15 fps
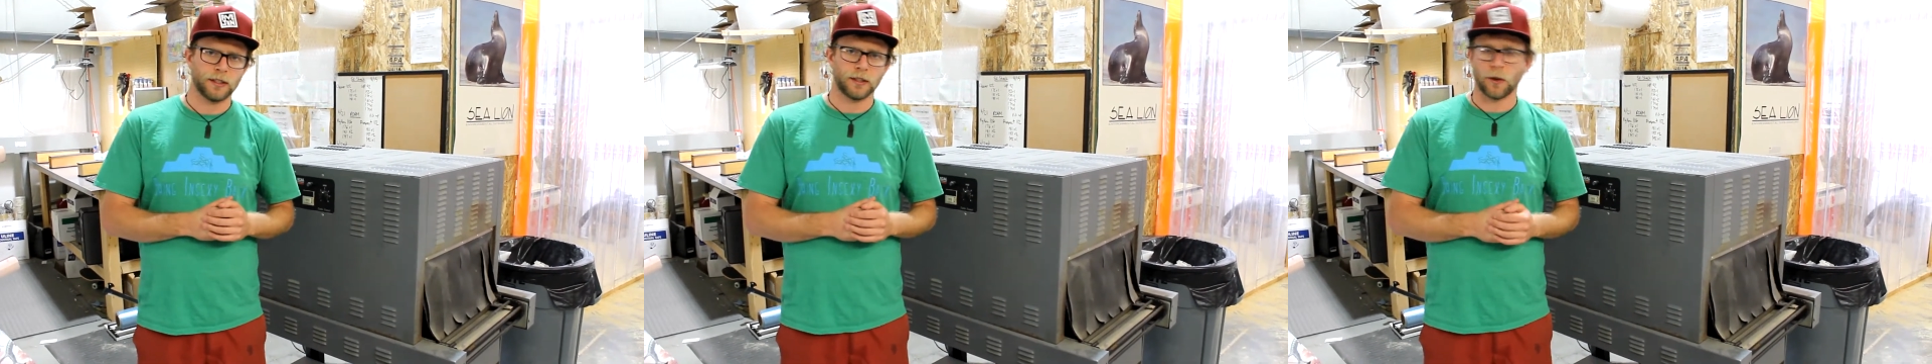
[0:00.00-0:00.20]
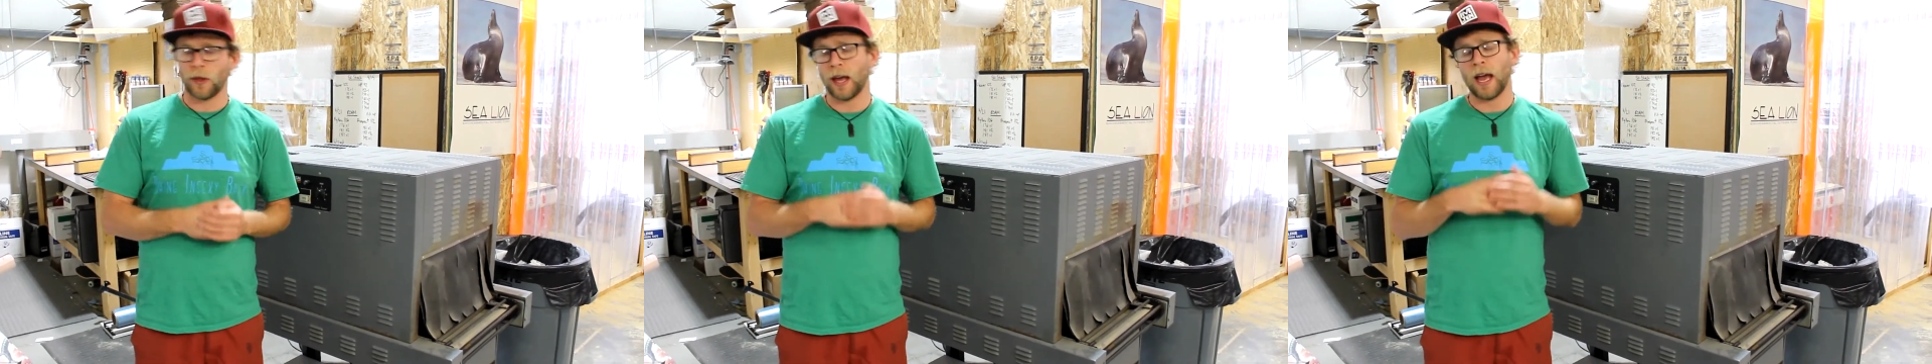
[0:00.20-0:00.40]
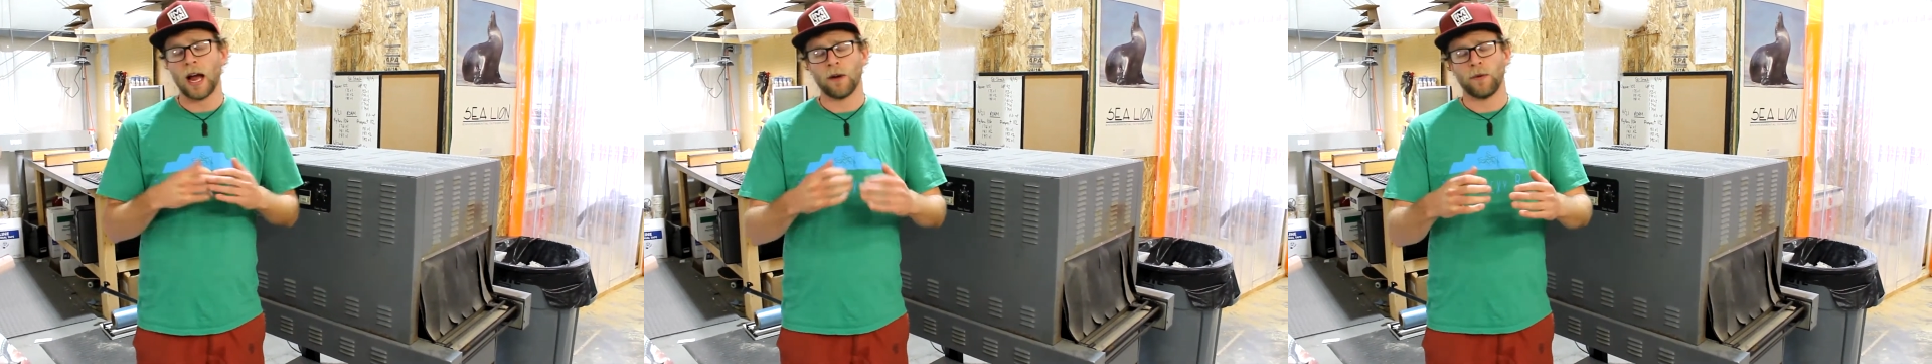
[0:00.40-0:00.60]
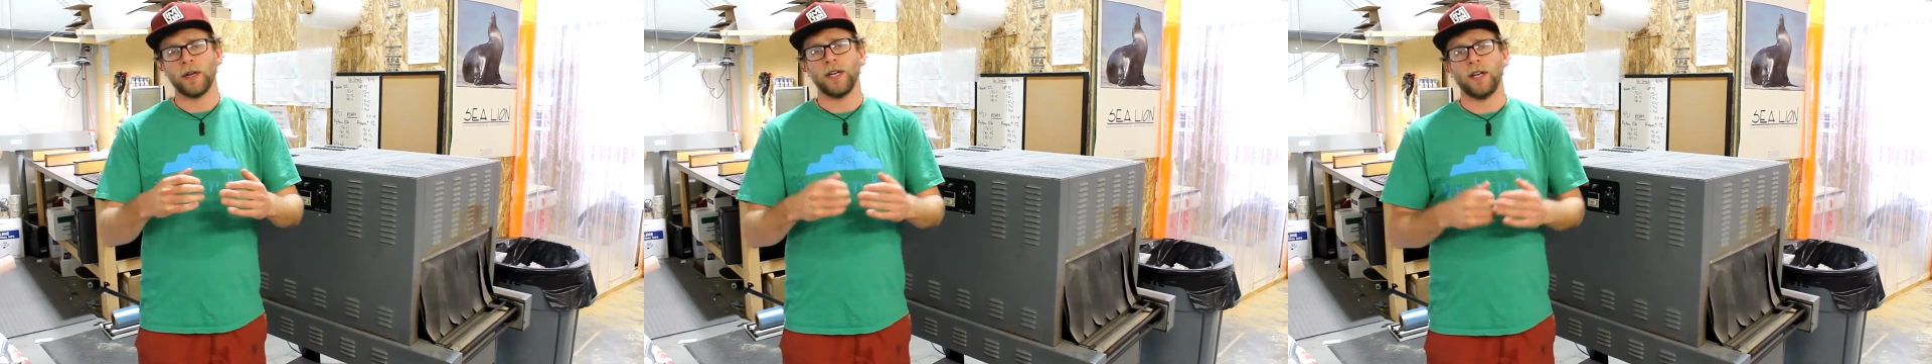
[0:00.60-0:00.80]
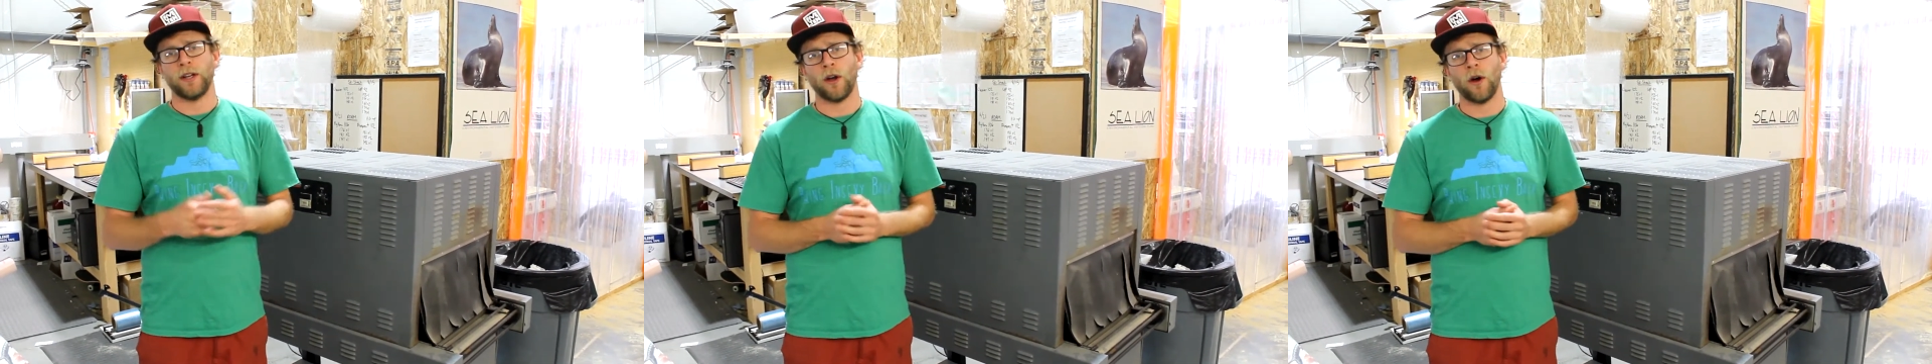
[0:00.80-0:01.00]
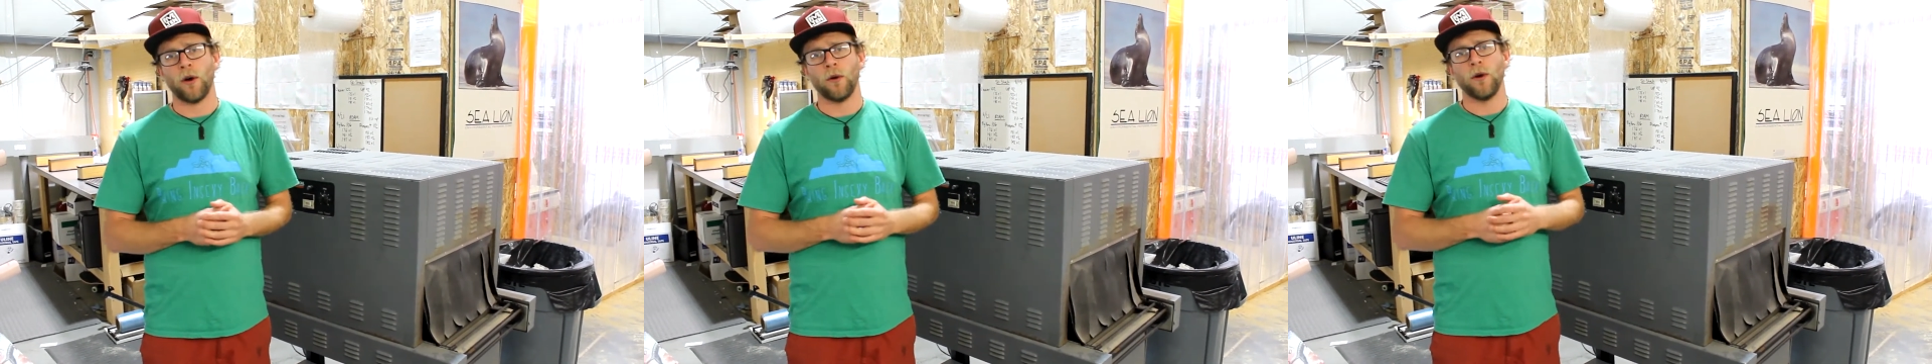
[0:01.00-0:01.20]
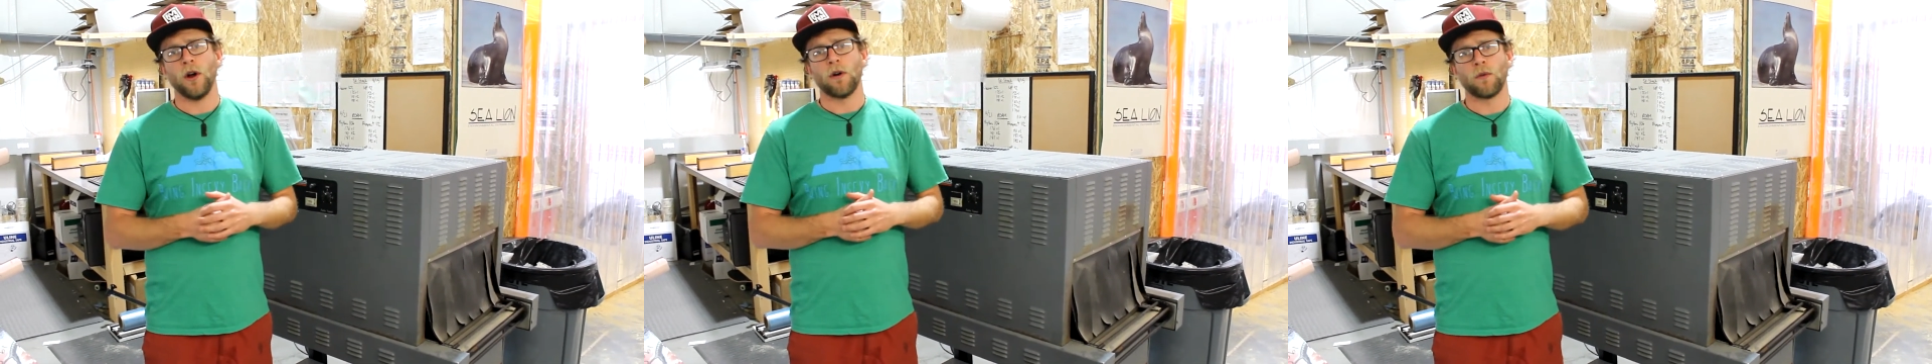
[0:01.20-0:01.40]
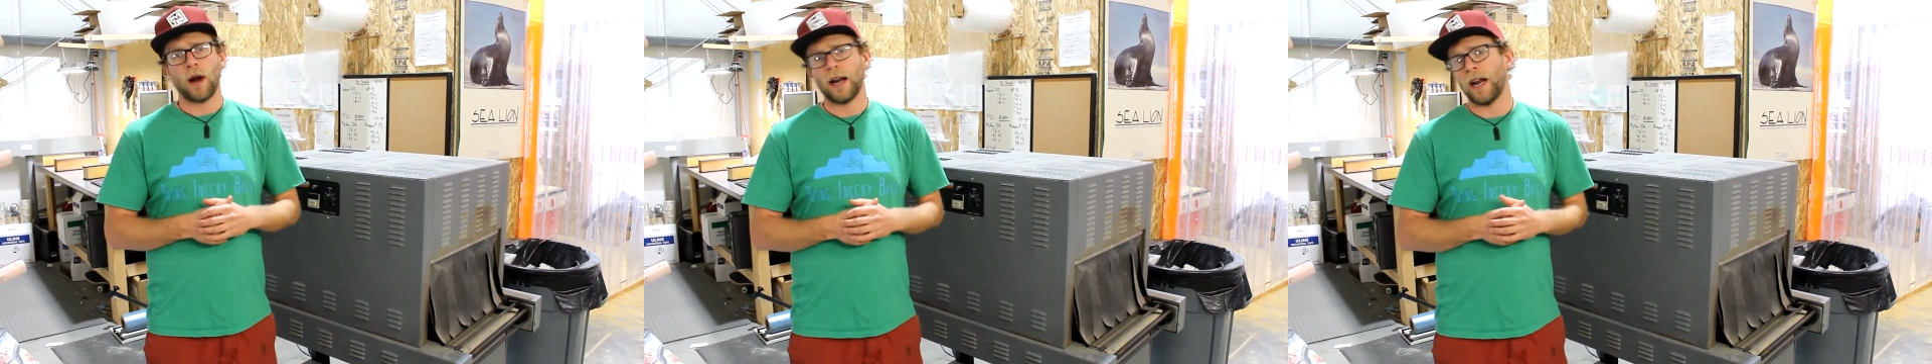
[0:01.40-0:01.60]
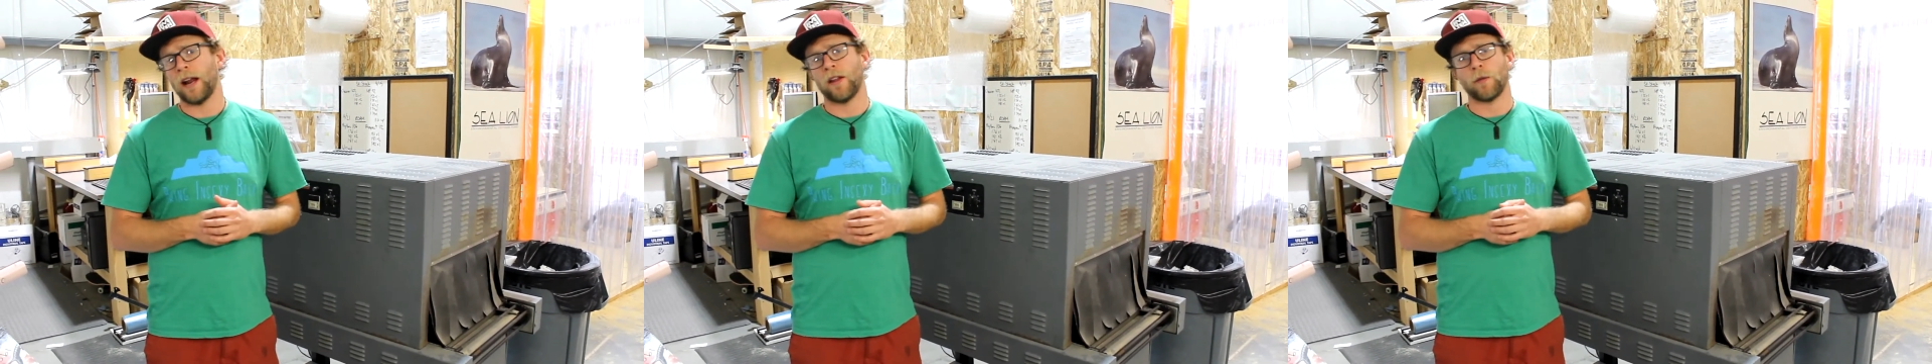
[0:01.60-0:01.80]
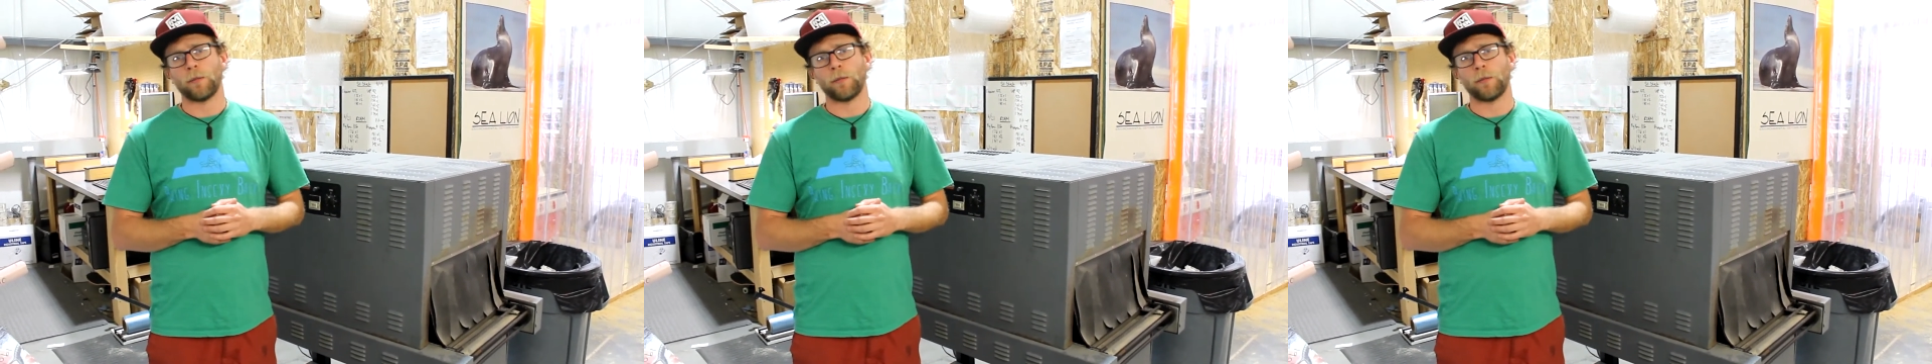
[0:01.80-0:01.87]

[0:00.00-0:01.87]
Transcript: so they are ready to go right out of